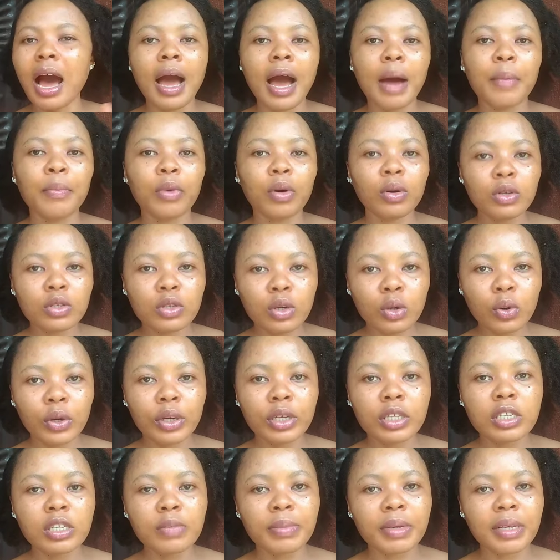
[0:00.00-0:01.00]
I'm also
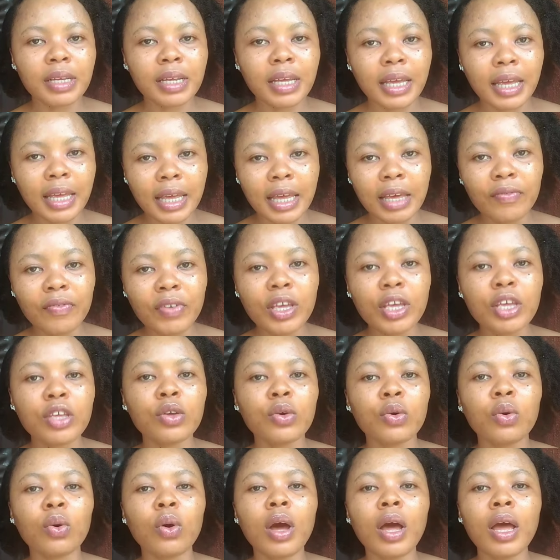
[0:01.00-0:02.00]
going to be giving
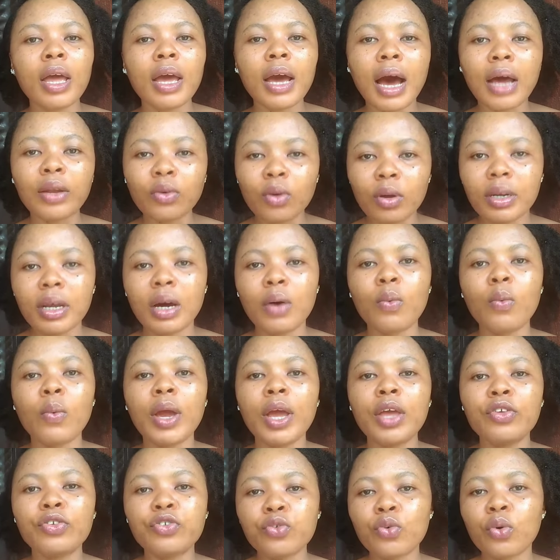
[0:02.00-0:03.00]
you another
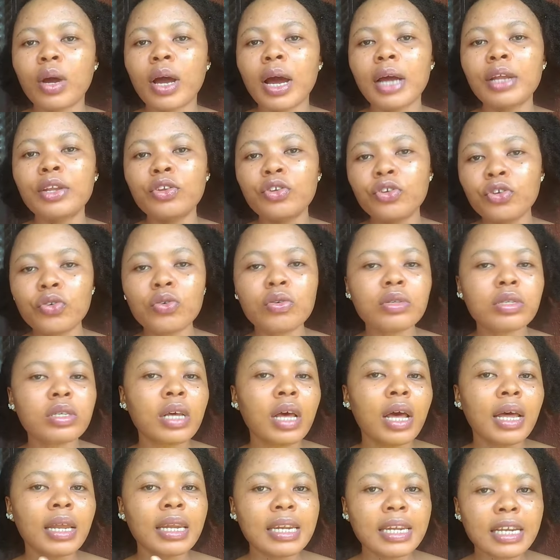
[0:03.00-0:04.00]
way you can use
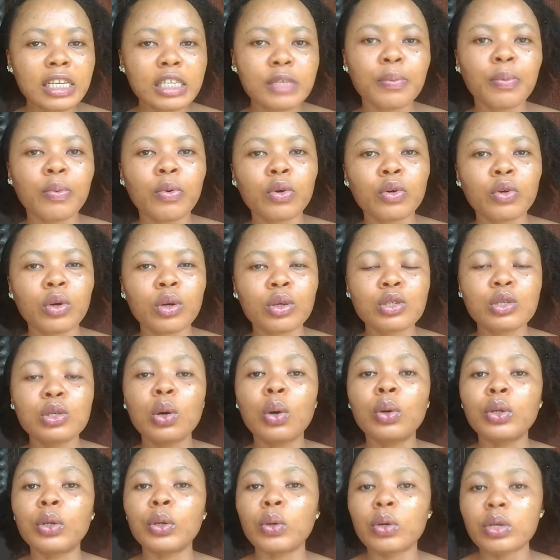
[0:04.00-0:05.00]
this product
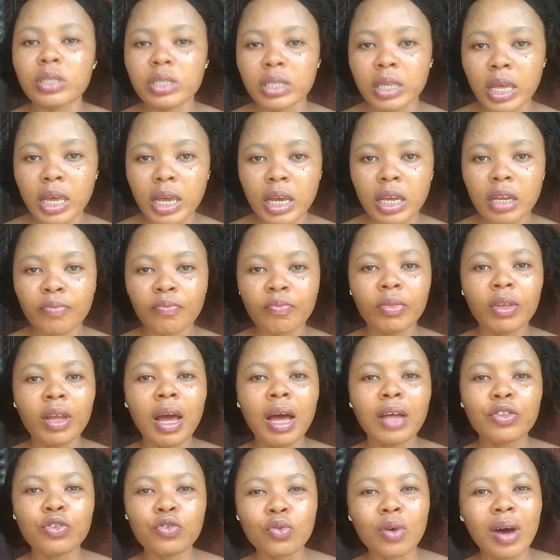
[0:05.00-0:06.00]
on your skin
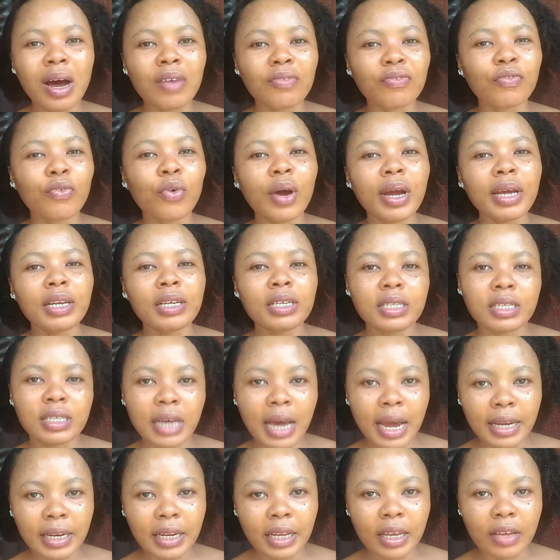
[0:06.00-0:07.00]
to avoid
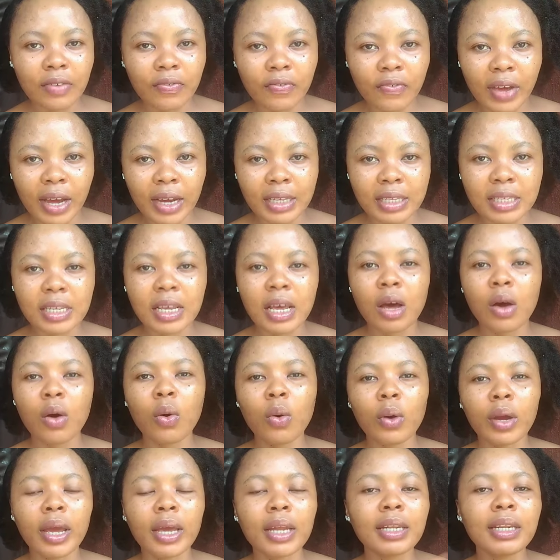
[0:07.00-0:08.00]
side effects.
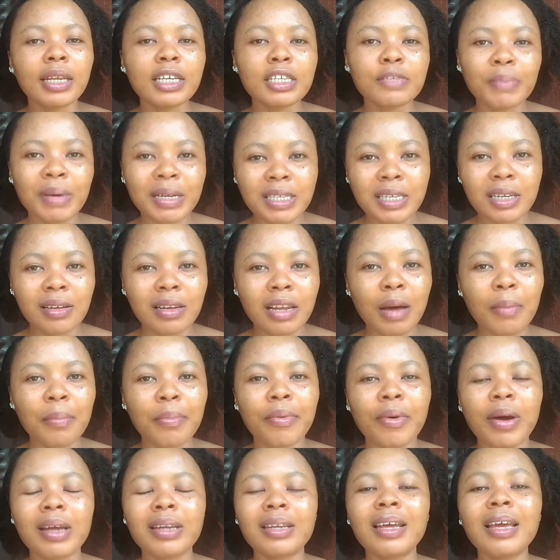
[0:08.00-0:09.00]
Okay, this particular
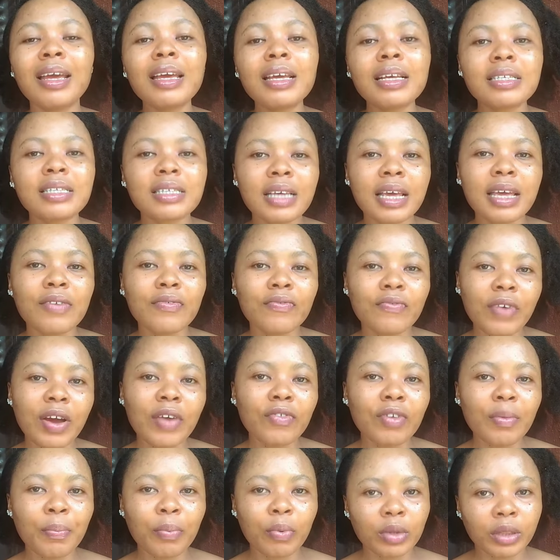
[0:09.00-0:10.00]
brand is a
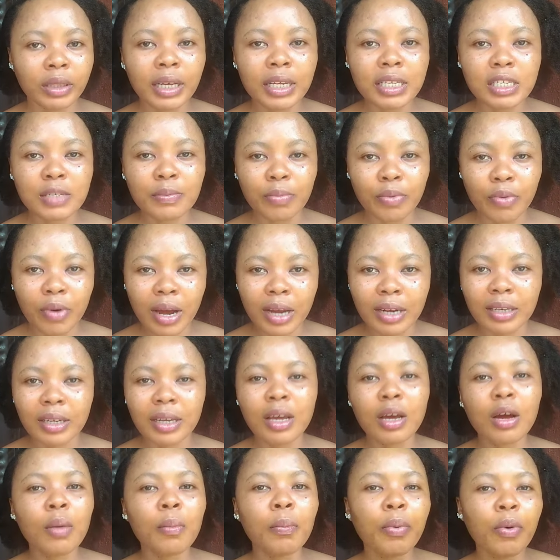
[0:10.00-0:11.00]
very potent brand.
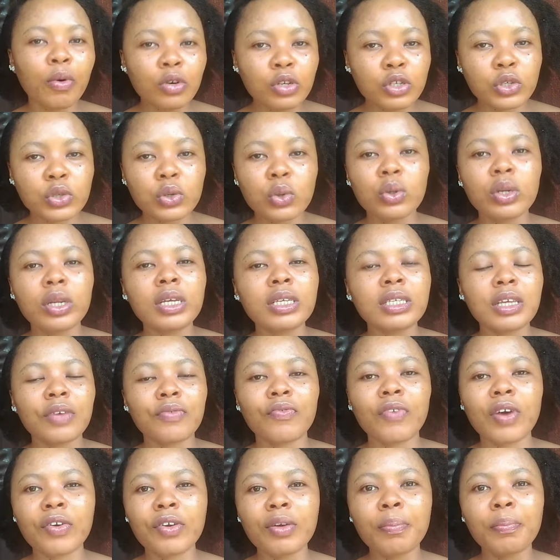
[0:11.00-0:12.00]
Peau Jaune is a
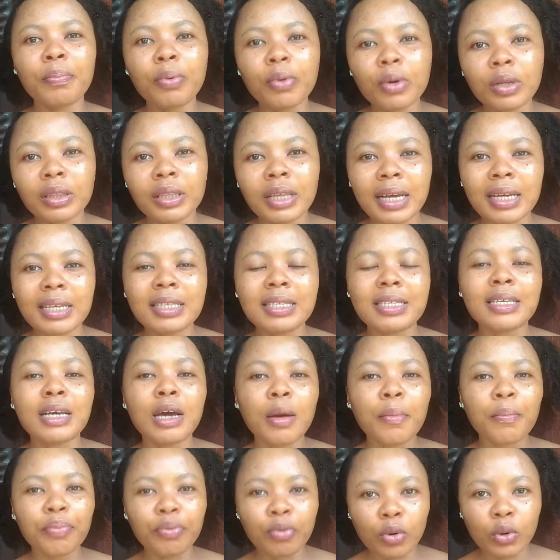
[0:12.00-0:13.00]
very potent
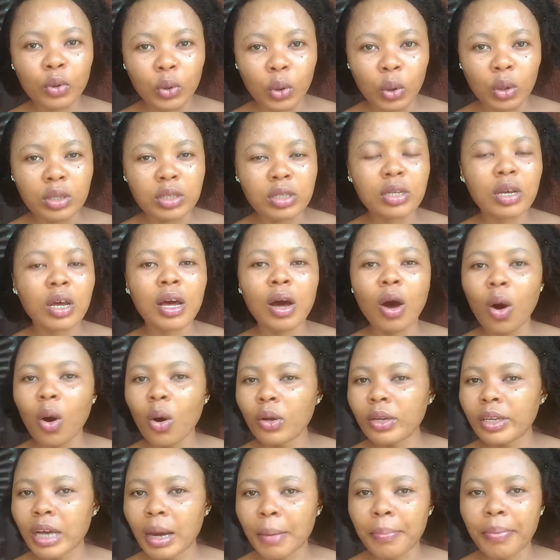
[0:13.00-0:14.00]
product.
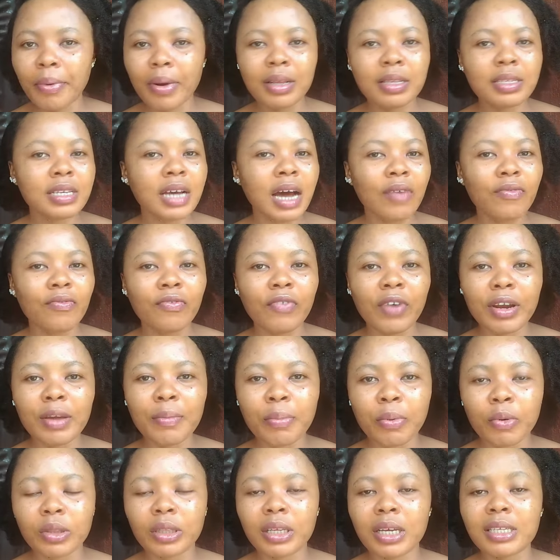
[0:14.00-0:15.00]
All their brands are very
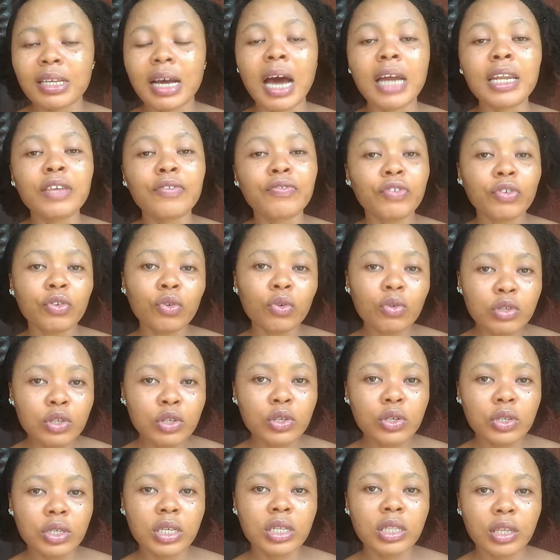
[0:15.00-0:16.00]
potent, and if you don't
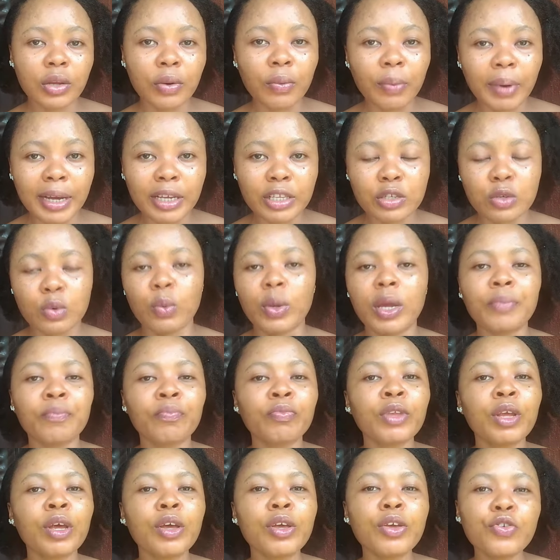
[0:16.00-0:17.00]
use it the right way,
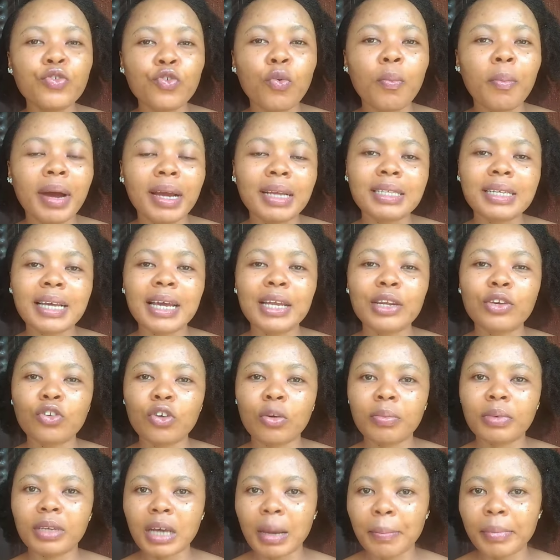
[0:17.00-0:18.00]
you might end
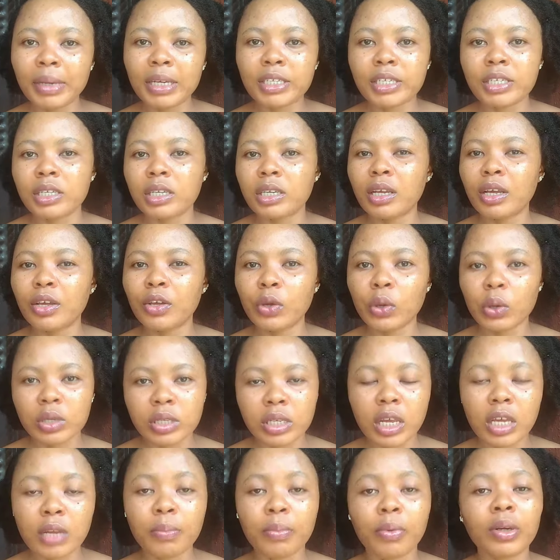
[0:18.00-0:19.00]
up damaging your
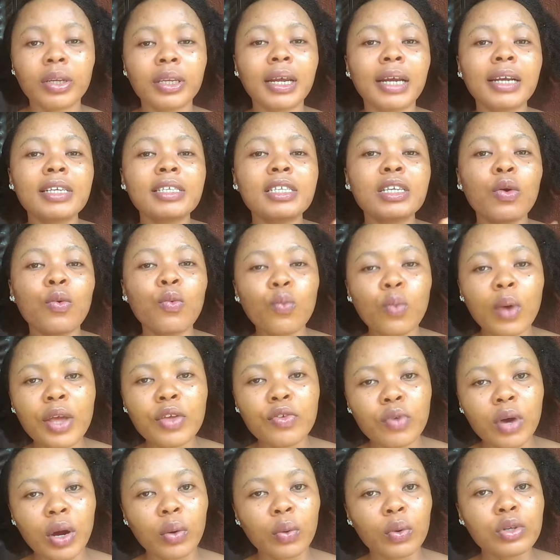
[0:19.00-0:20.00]
skin. But there is a way
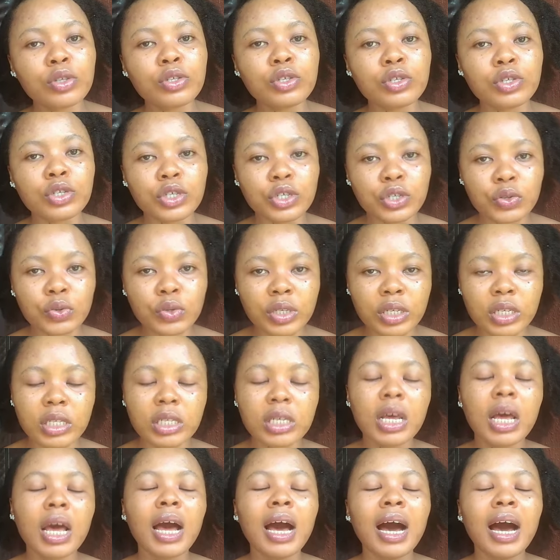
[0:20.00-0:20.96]
you are going to use it